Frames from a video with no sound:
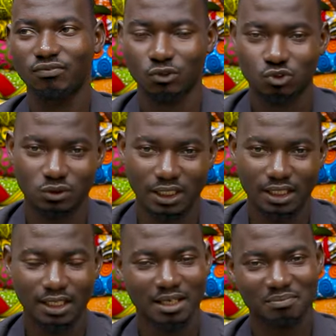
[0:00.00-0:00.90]
for
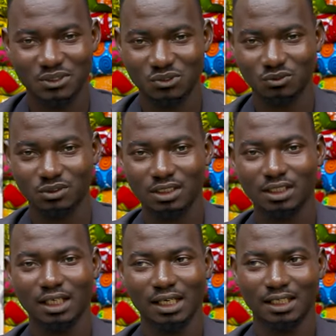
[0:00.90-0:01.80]
today's episode
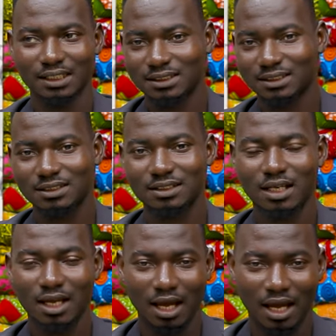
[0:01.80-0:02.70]
is
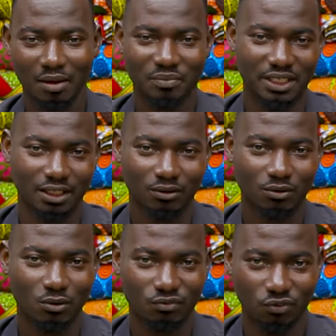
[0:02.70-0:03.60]
Abigail
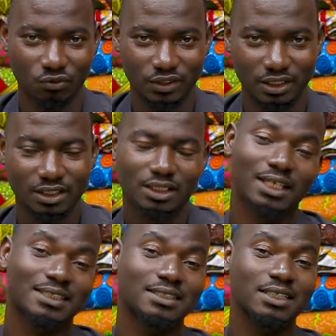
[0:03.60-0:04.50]
Ofori,
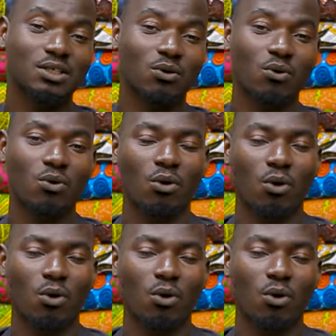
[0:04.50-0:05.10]
the CEO